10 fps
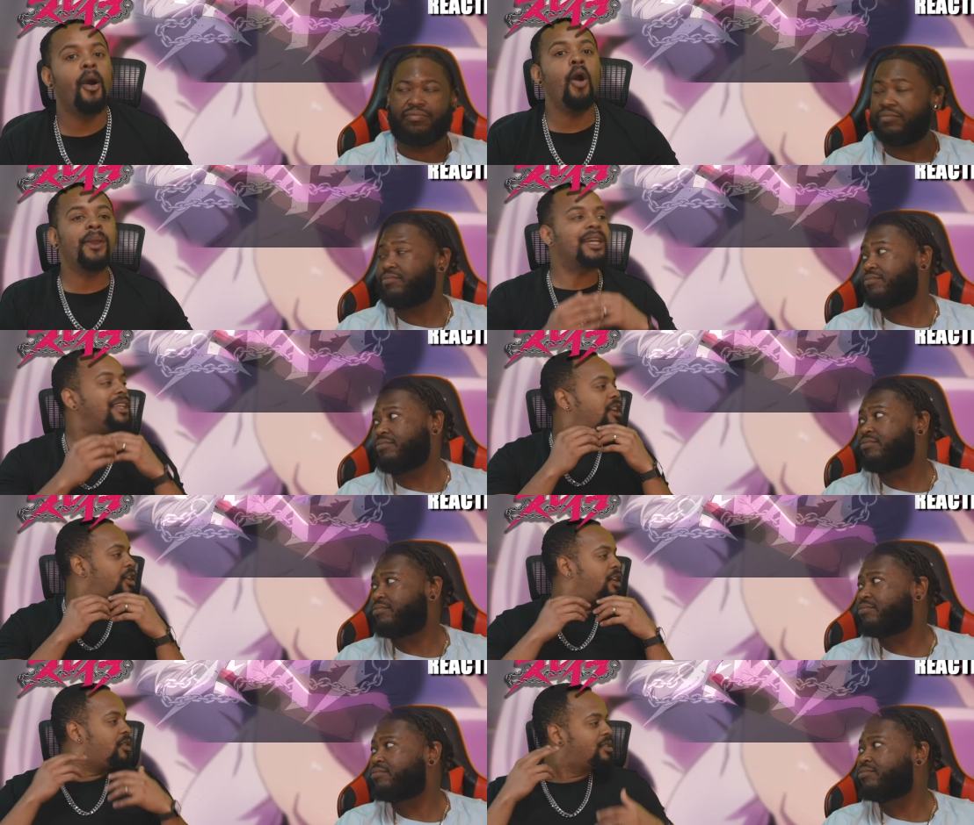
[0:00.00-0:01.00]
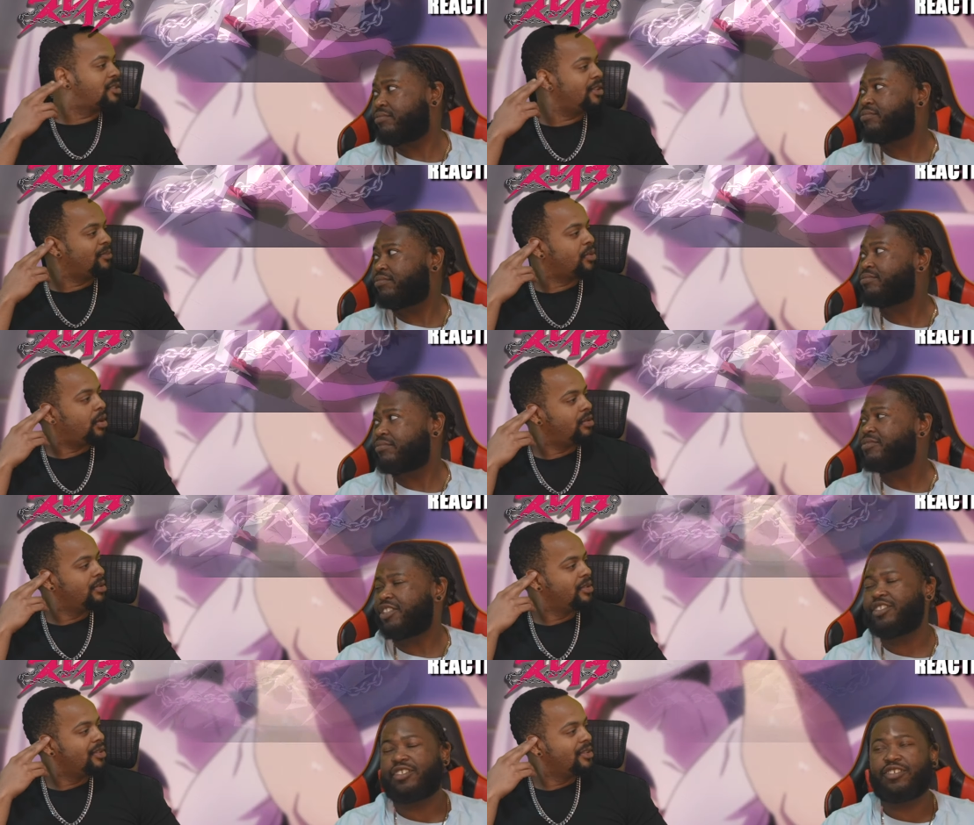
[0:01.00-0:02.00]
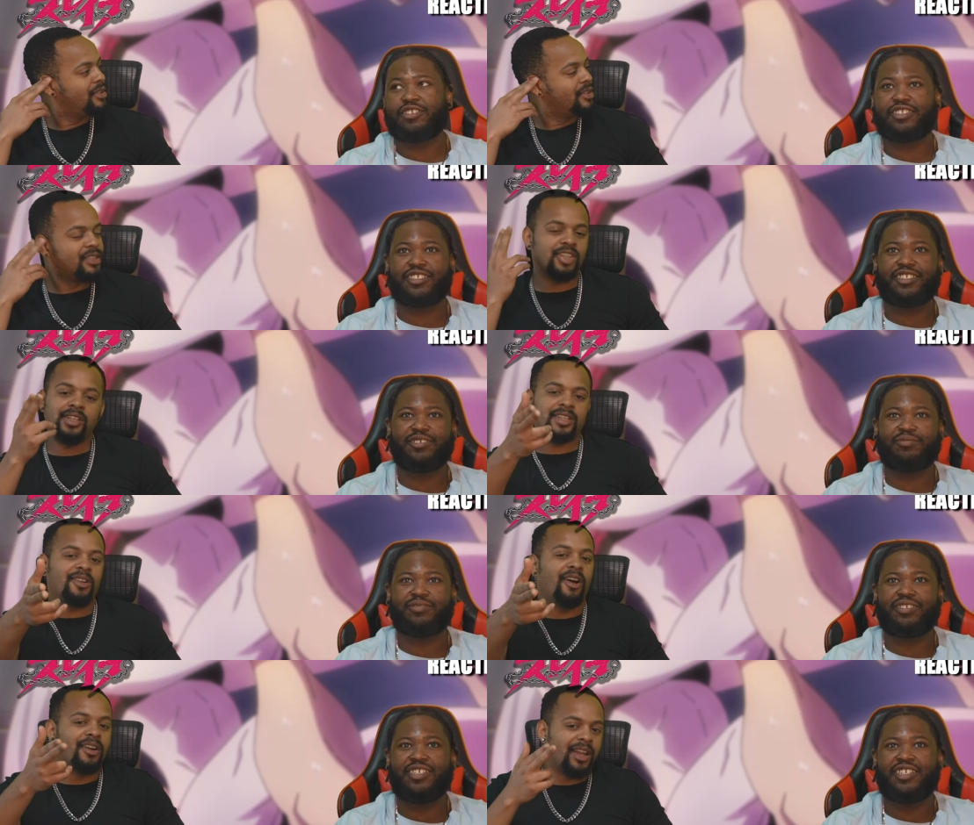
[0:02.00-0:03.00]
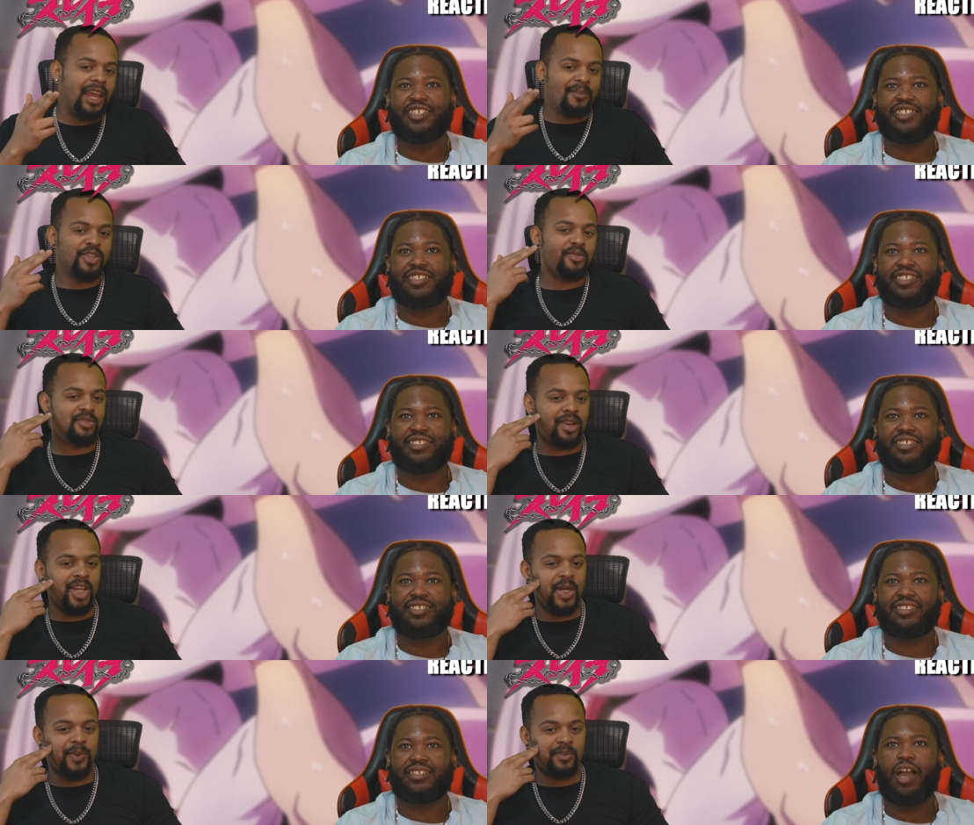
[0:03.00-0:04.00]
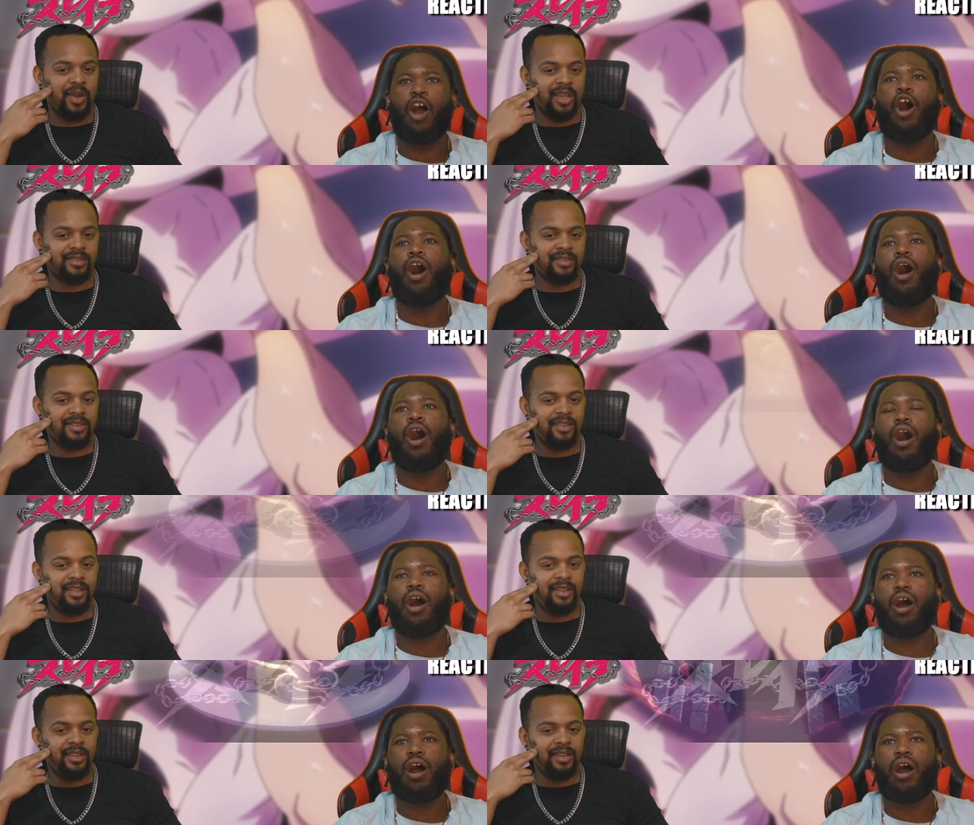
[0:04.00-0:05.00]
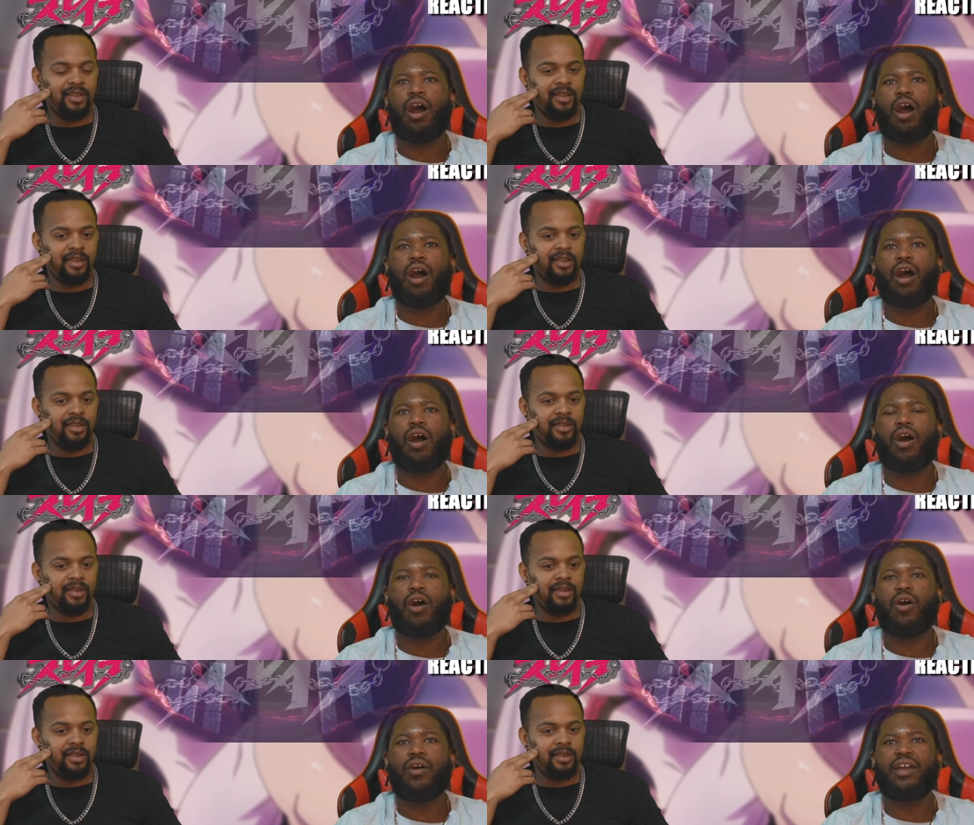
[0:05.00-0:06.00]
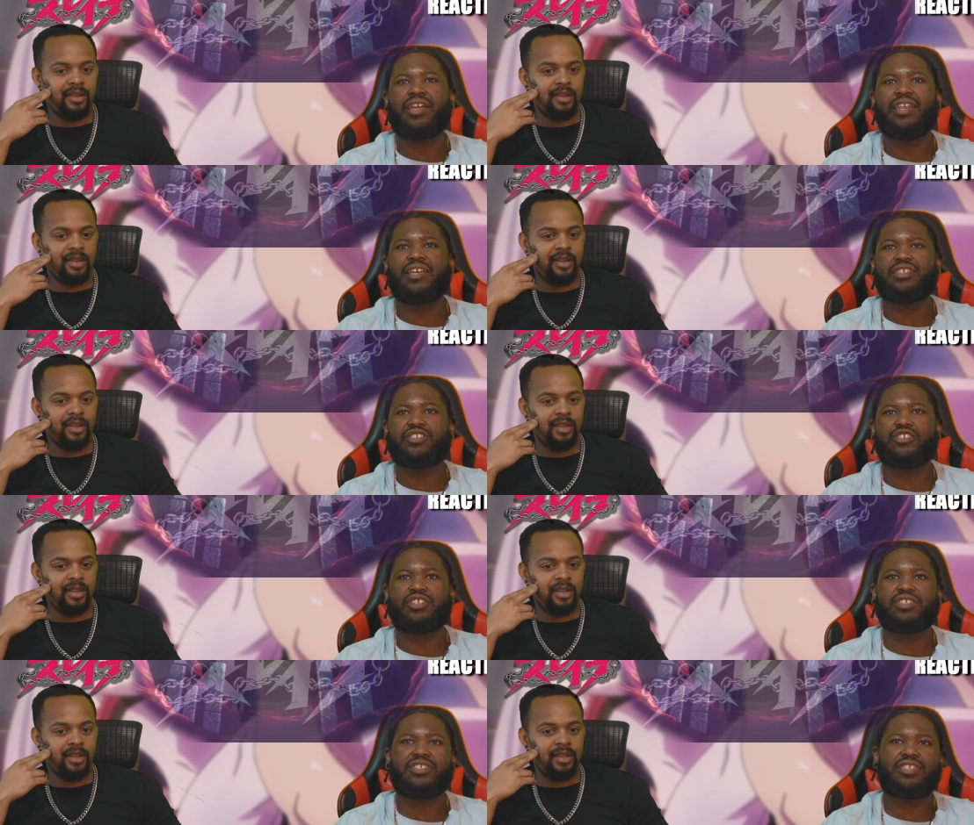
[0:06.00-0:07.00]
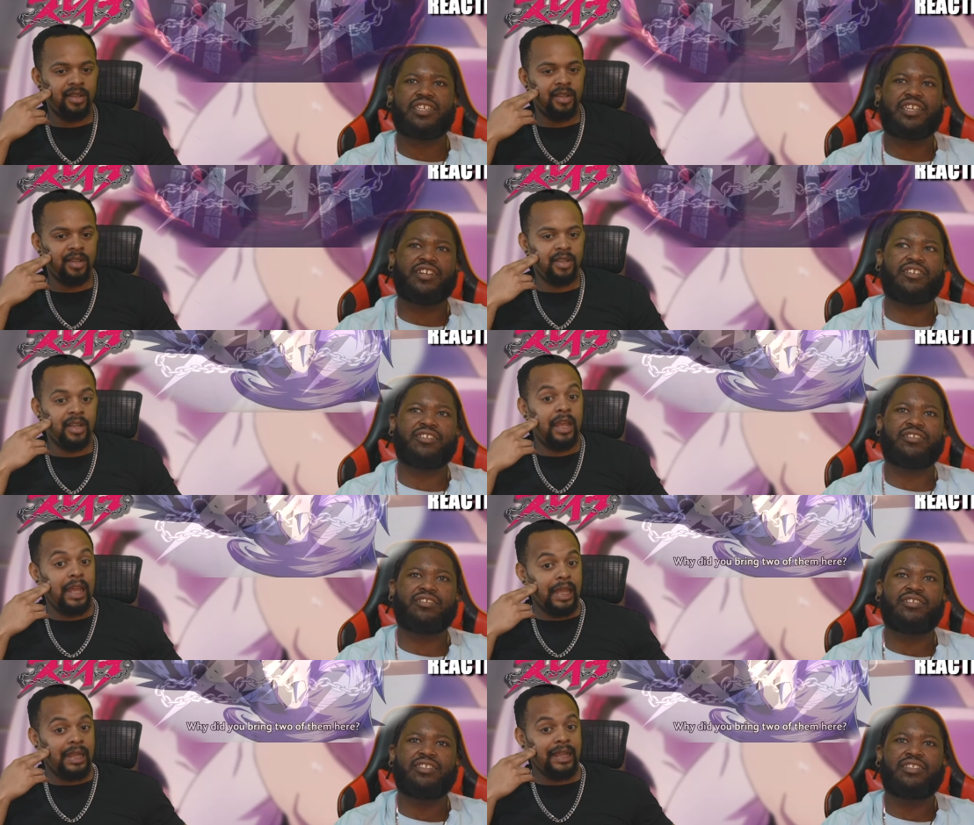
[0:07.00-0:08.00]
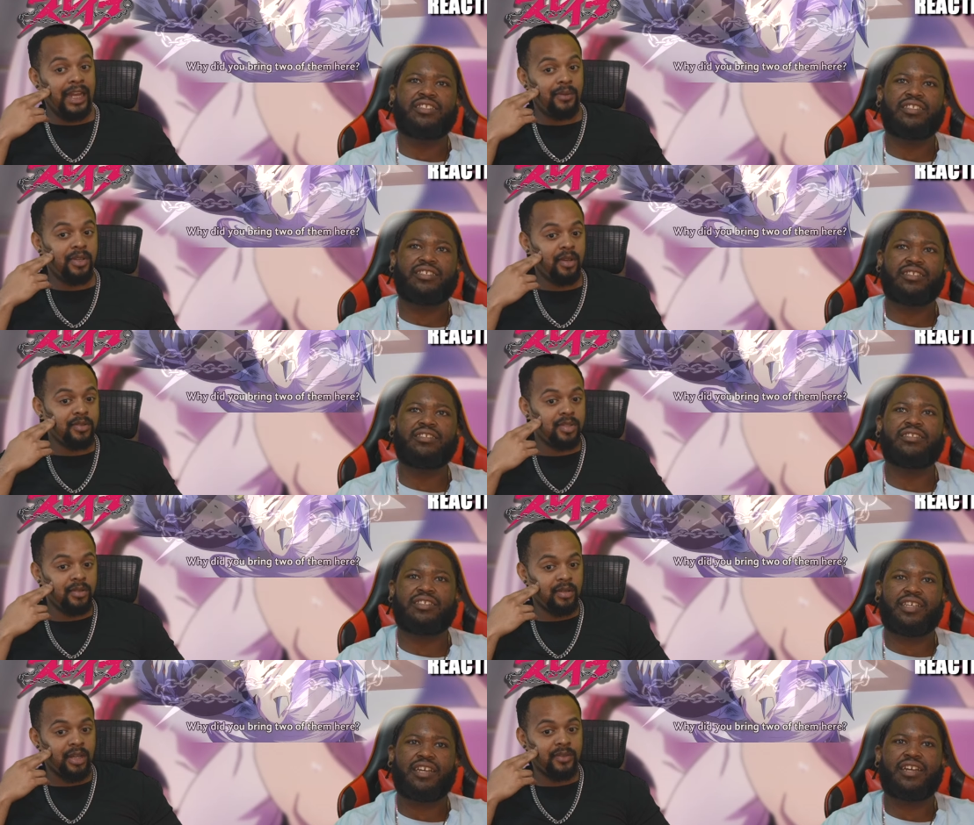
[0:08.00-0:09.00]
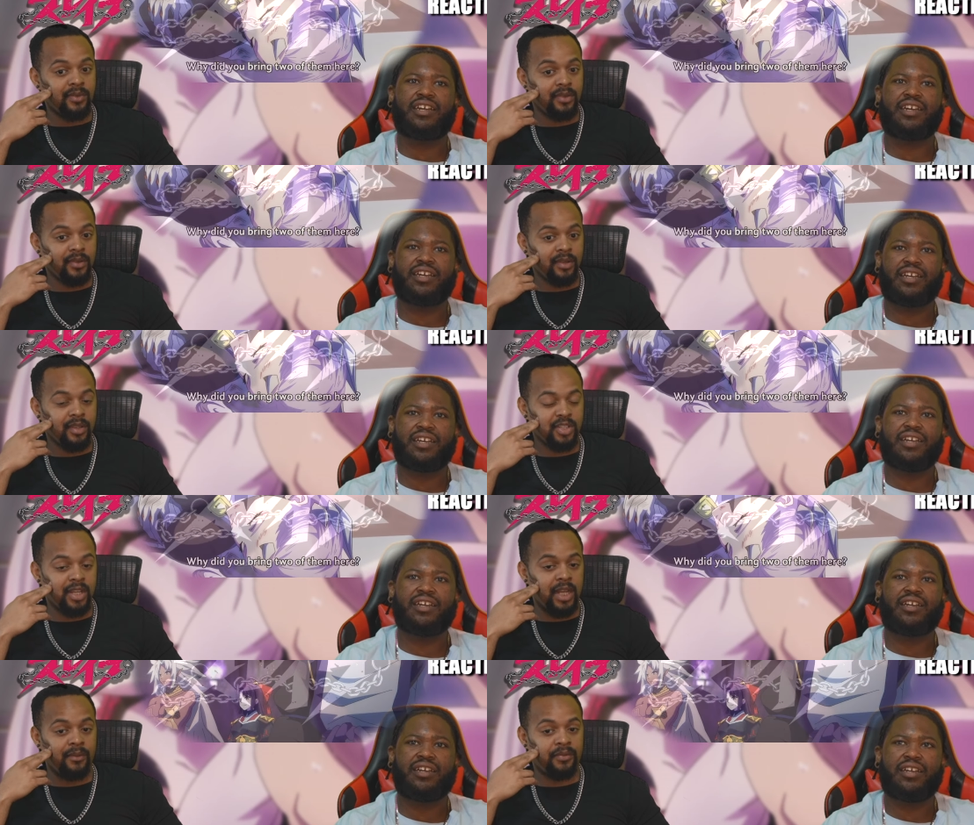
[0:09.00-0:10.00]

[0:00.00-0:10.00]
Speaker 1: Oh, because he couldn't go to sleep, bro. Couldn't go to sleep. She said all that, but she was trying to help him rest.
Speaker 2: Oh it is just your.
Speaker 1: Glad we know too. I was wondering because she had them